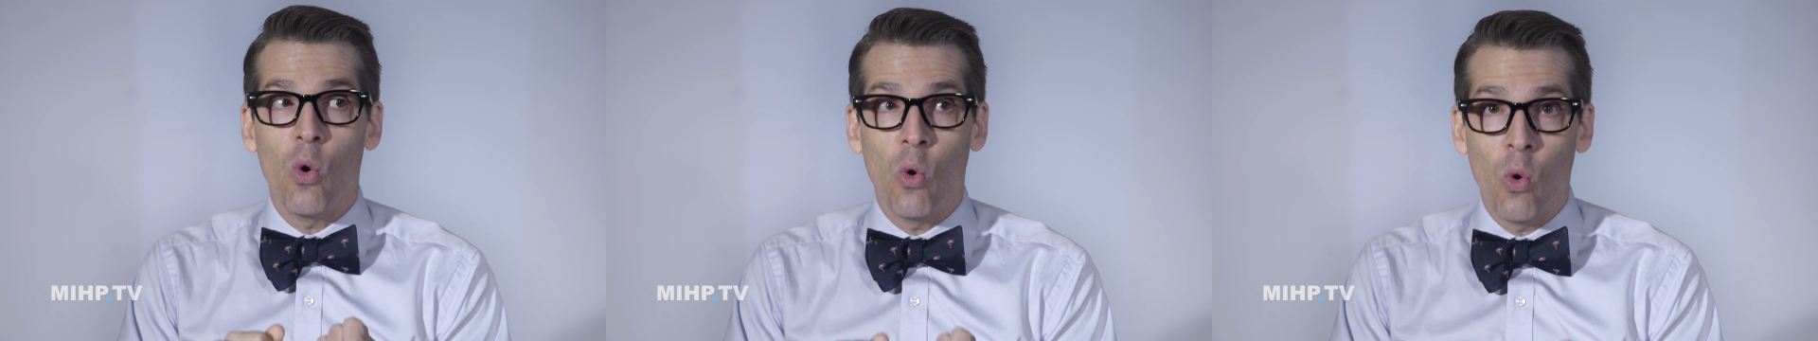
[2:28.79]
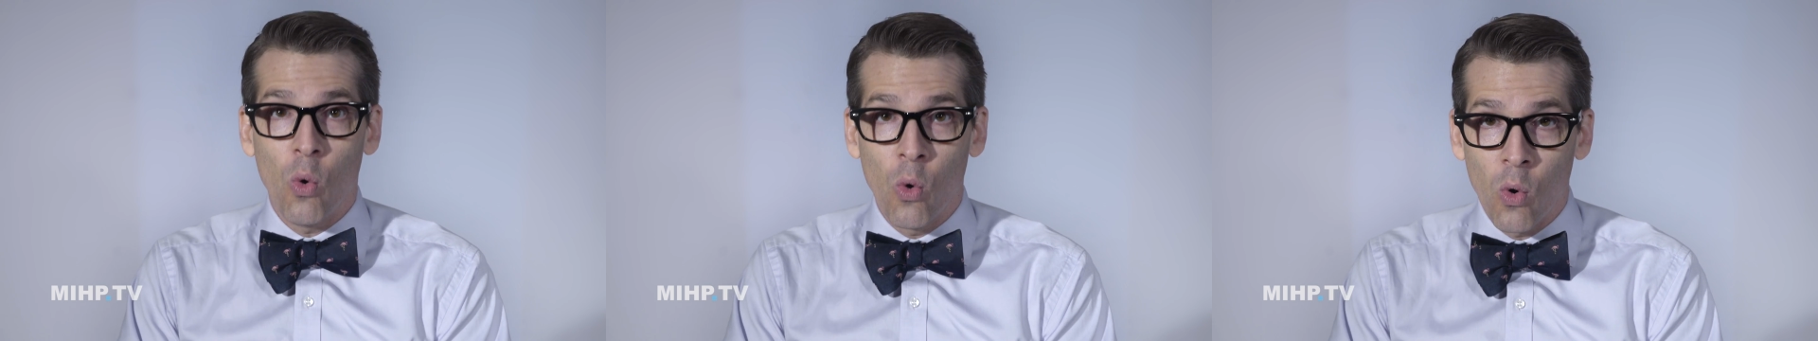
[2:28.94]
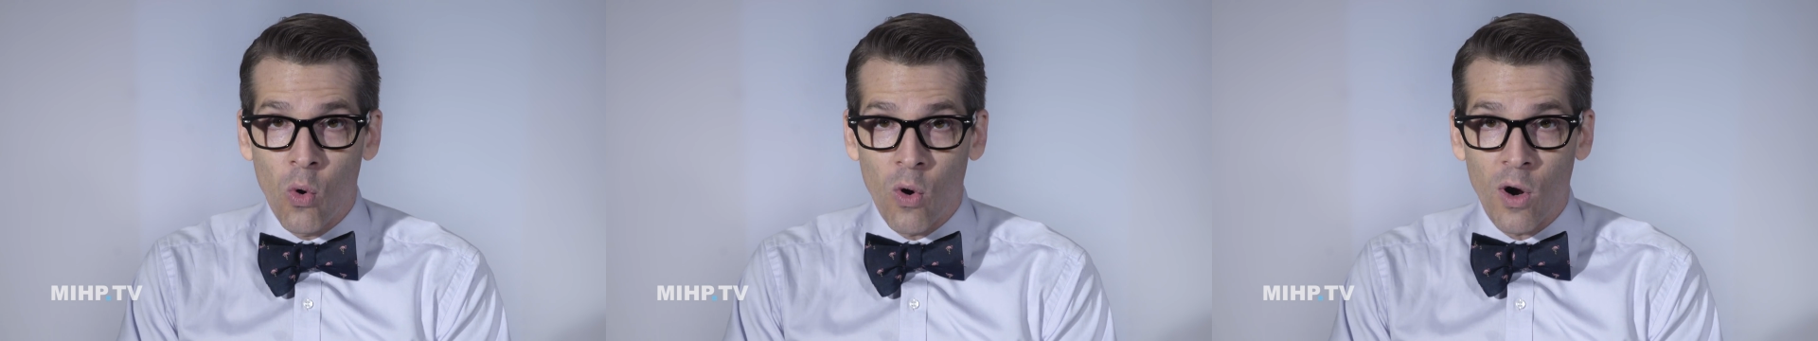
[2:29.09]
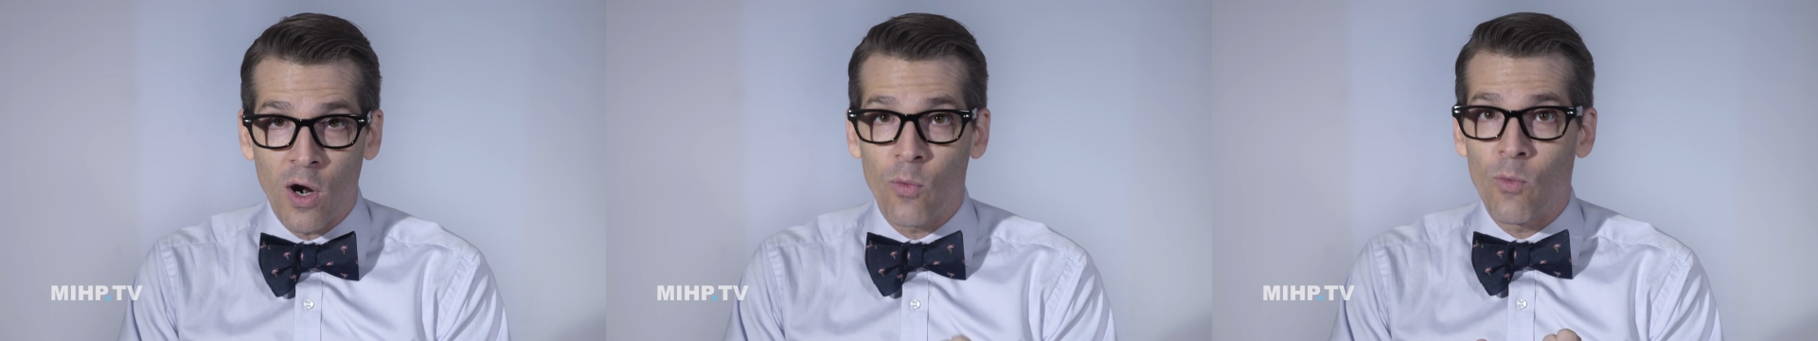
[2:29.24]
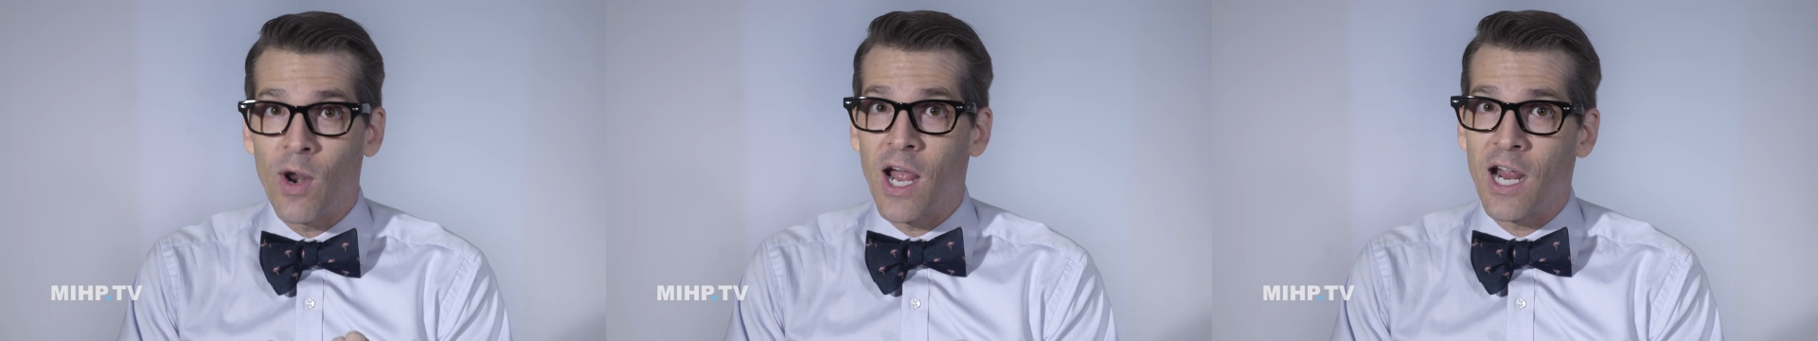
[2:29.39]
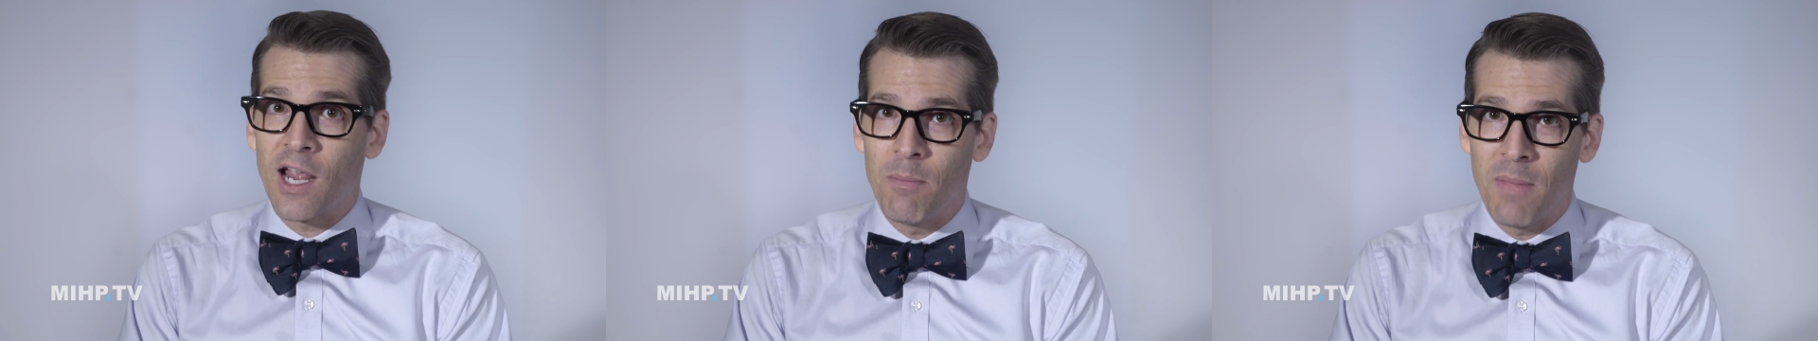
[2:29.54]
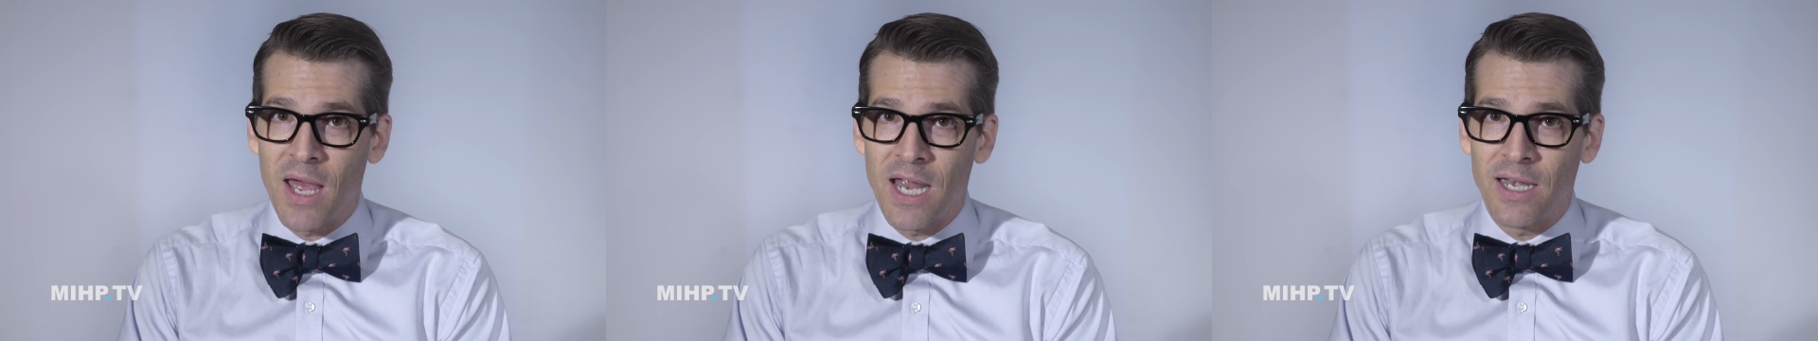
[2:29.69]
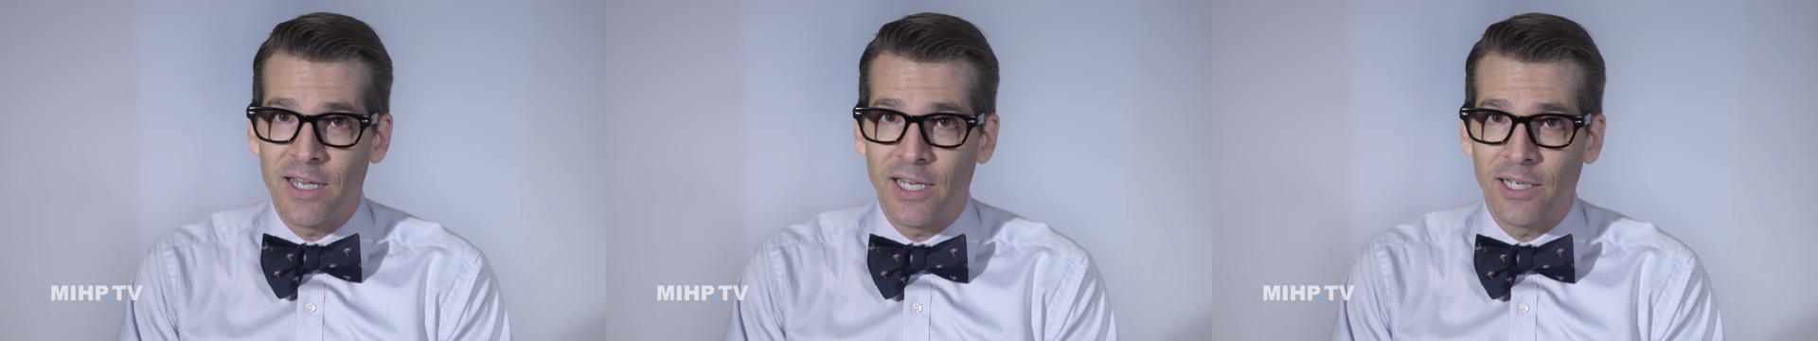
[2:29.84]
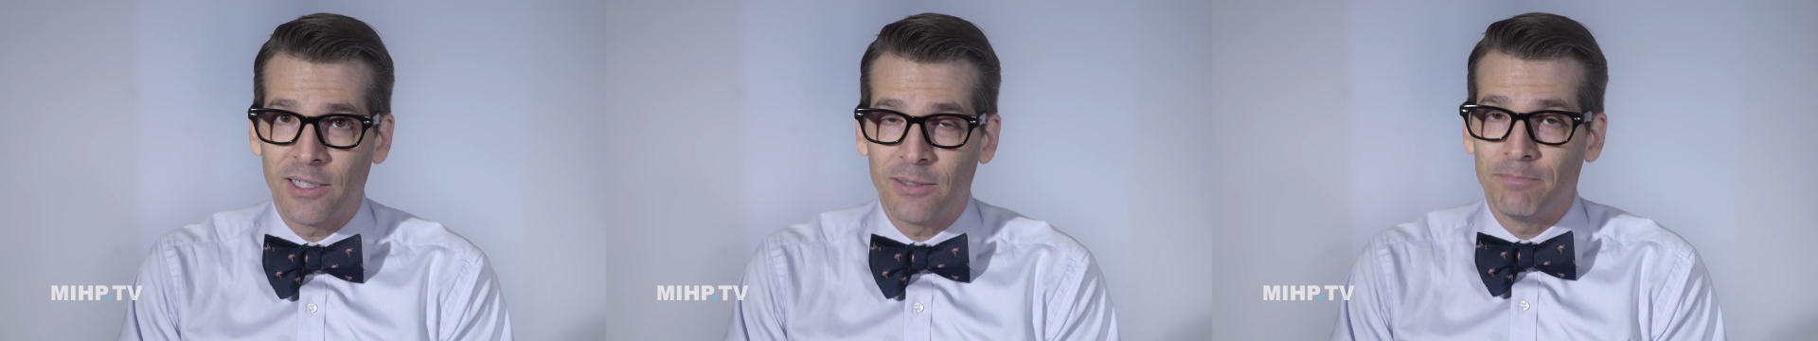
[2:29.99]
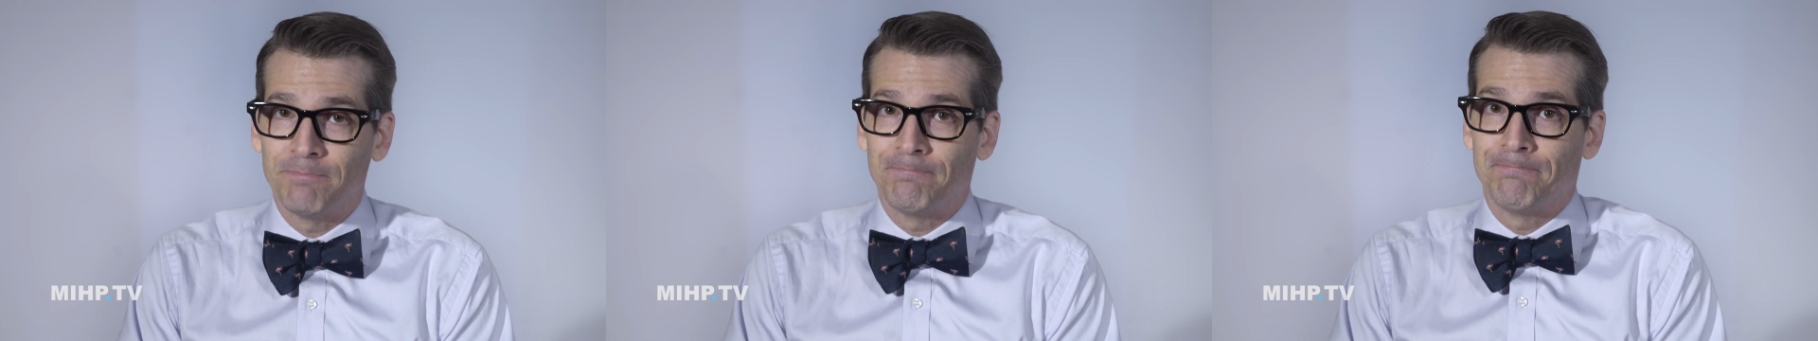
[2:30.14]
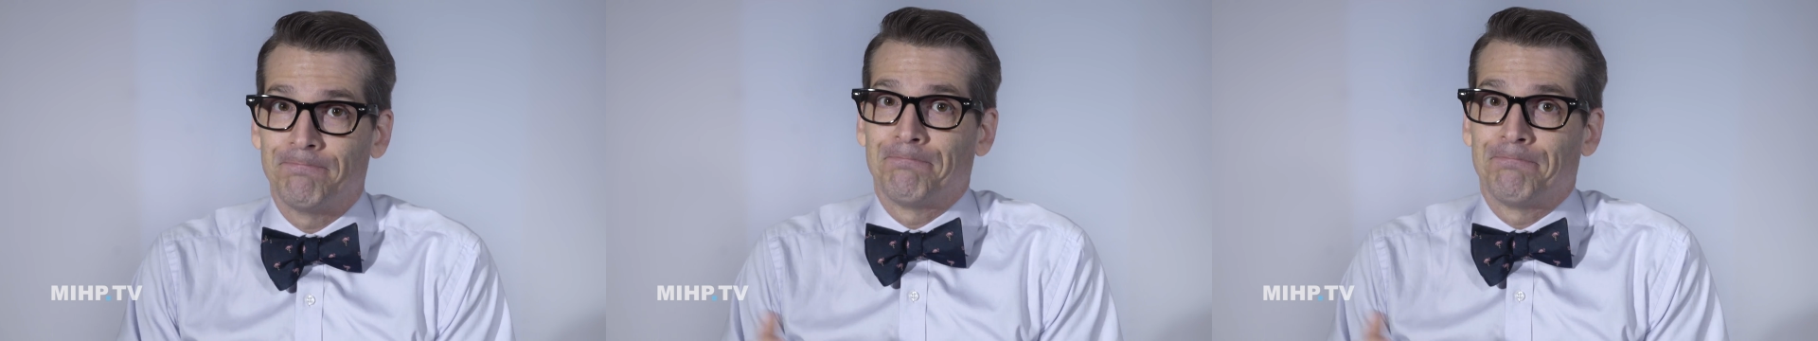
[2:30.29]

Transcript: or recommend it.